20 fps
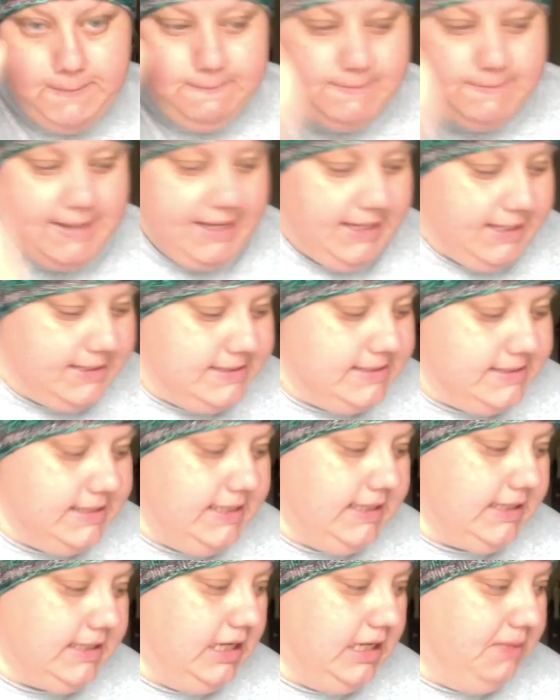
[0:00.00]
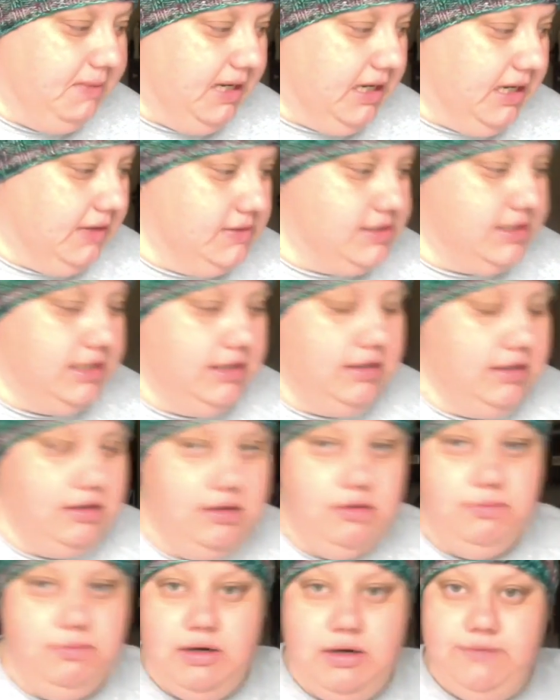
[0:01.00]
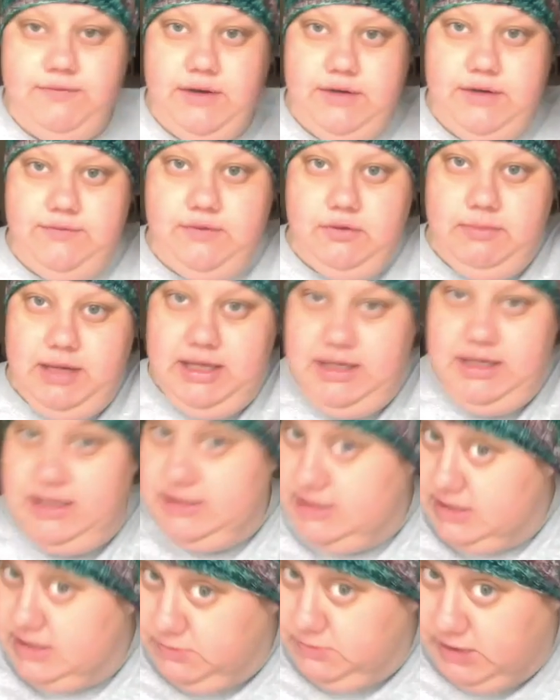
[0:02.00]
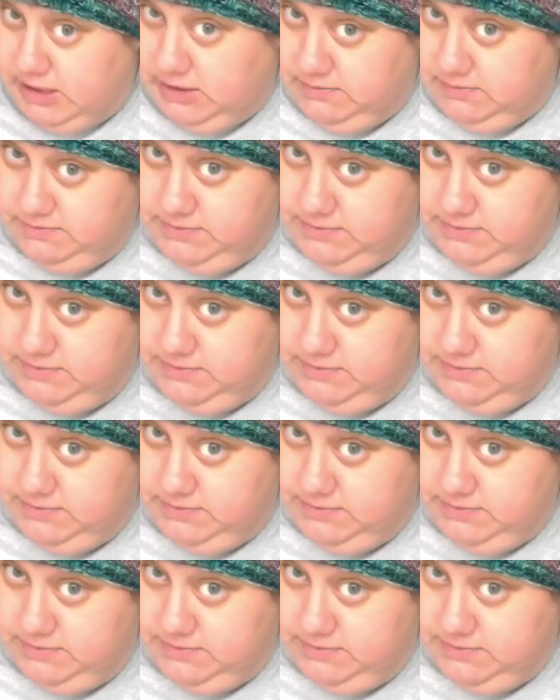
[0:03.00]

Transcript: And it came out perfect for my kids as well.